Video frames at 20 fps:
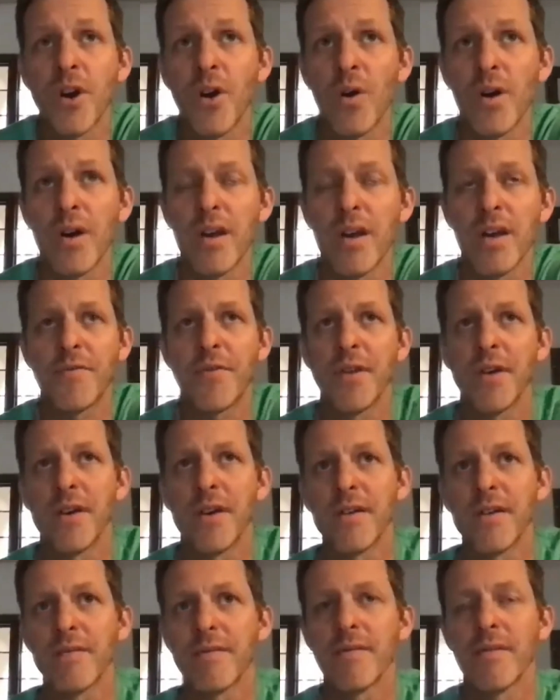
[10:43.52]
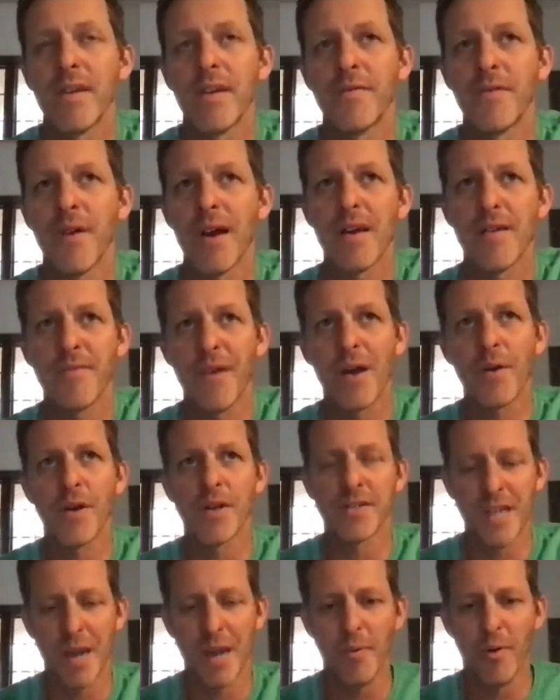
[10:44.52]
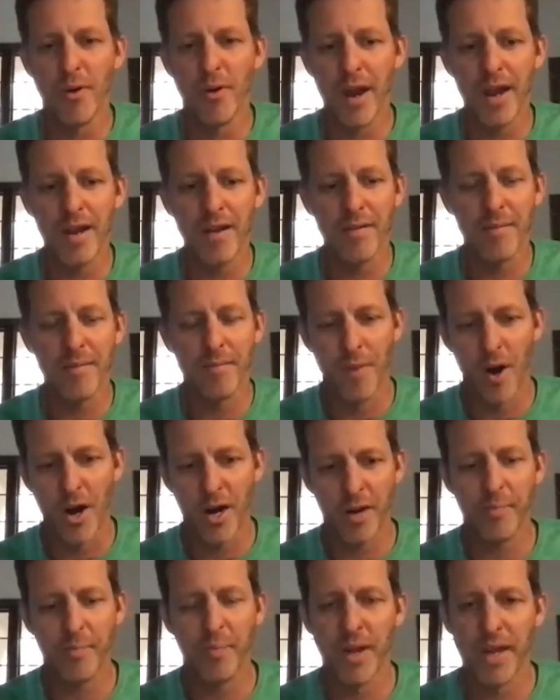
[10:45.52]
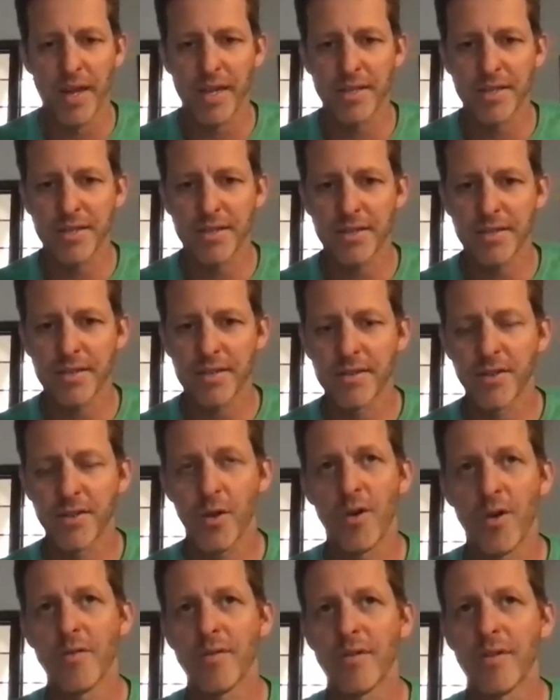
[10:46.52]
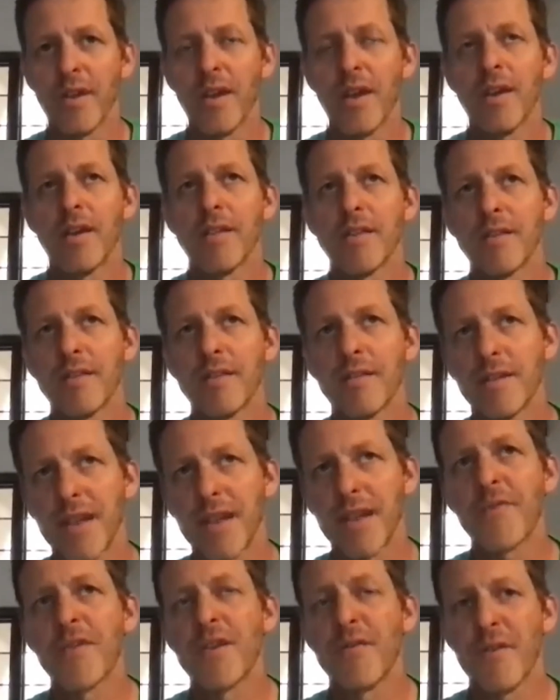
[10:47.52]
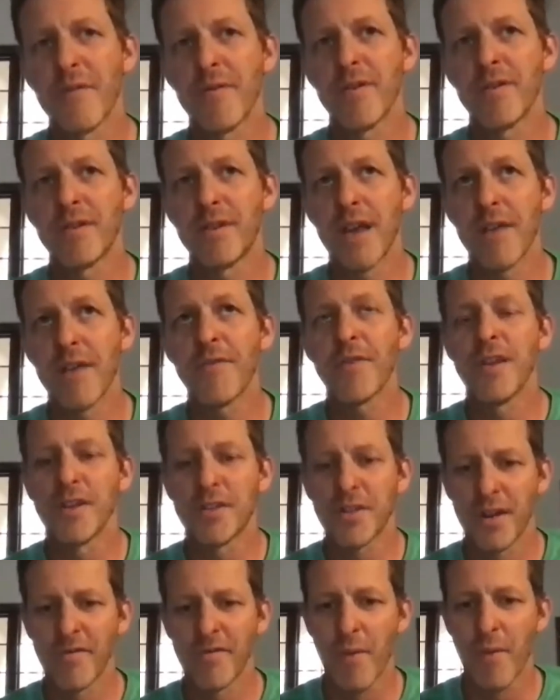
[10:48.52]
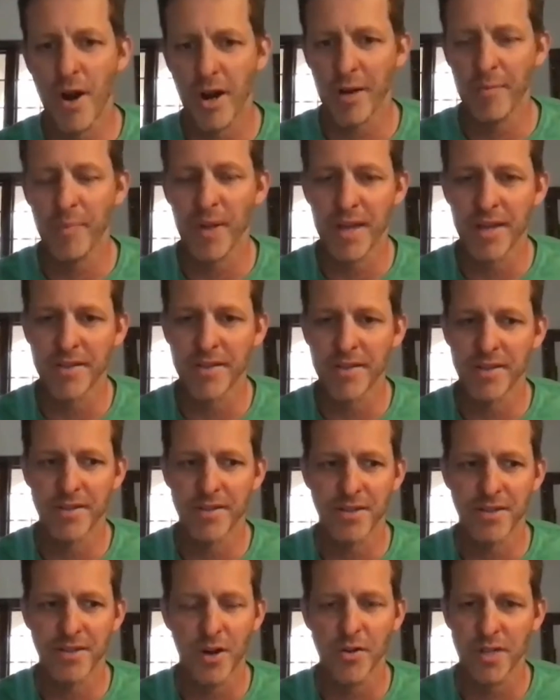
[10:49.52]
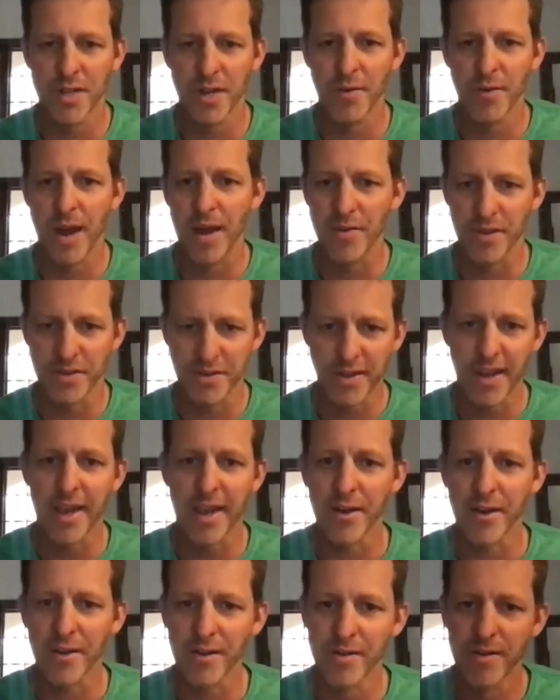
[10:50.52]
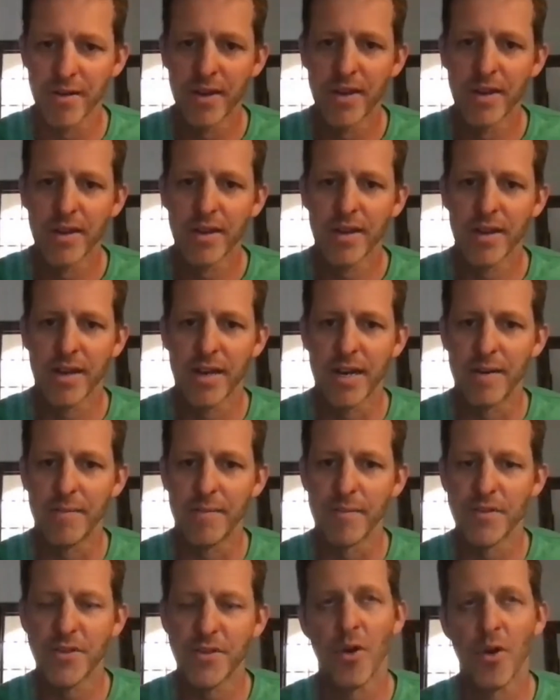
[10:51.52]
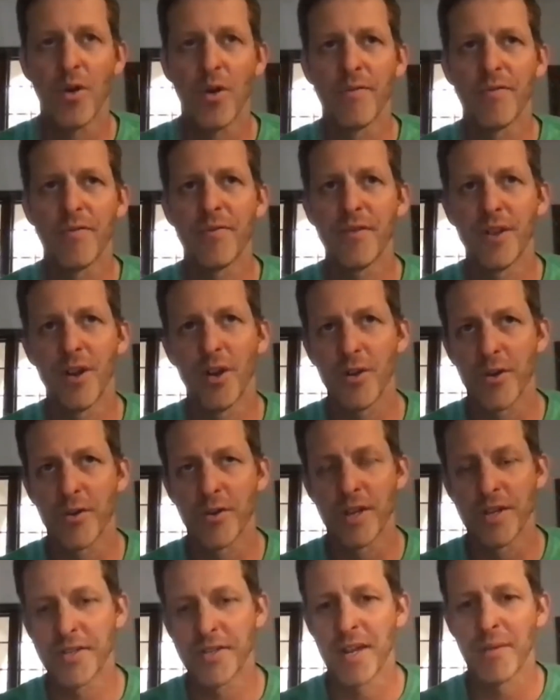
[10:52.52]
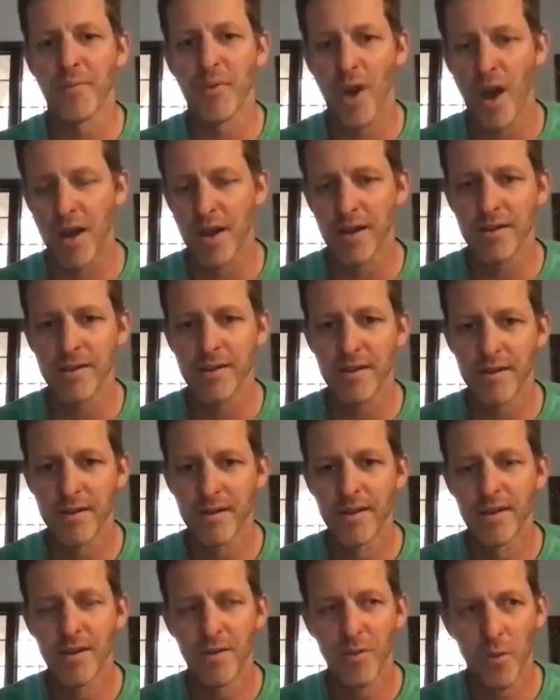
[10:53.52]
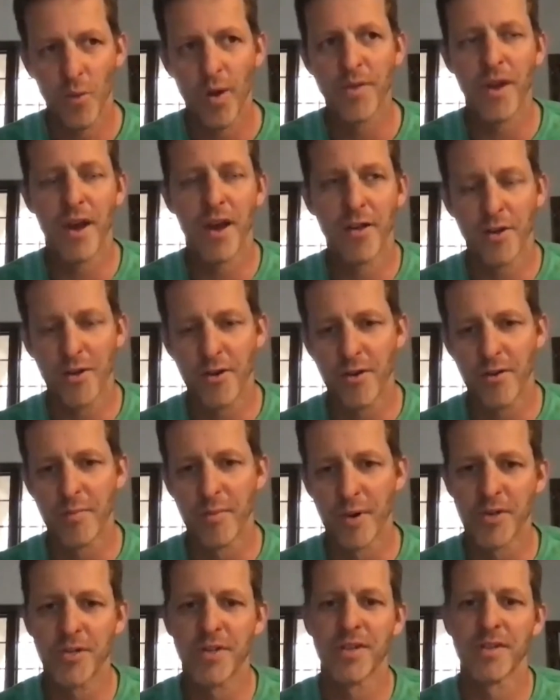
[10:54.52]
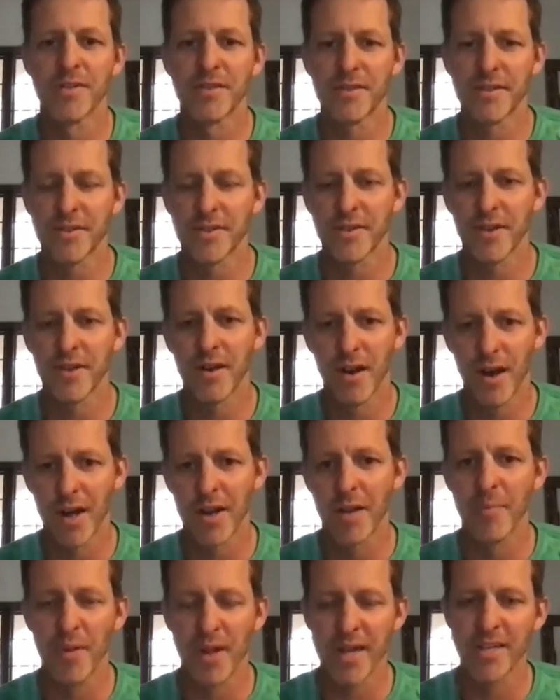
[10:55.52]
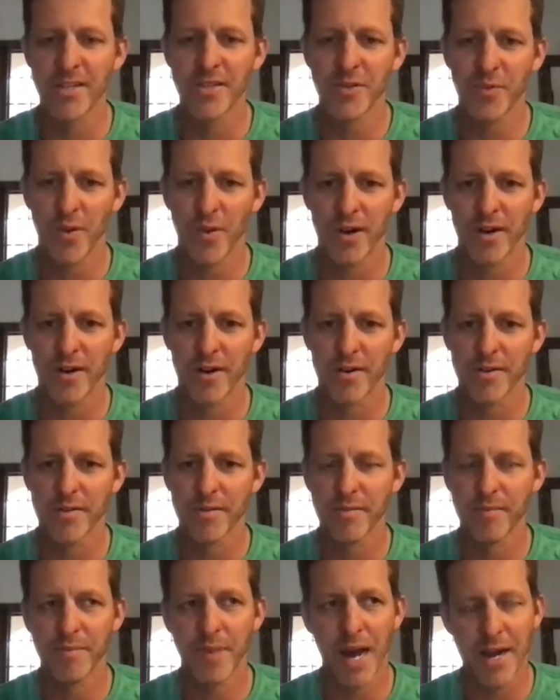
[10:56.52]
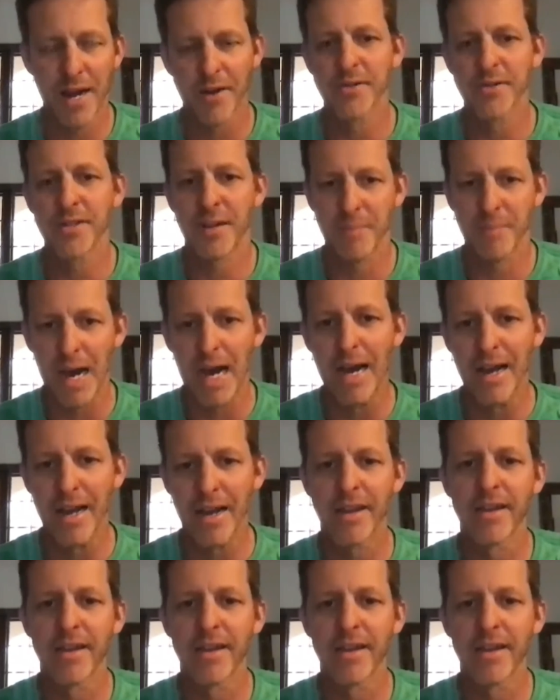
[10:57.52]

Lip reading: if I were to separate marketplace, so the definition of a marketplace is largely around the sale. So if you're listing product with other merchants on a place where buyers can buy,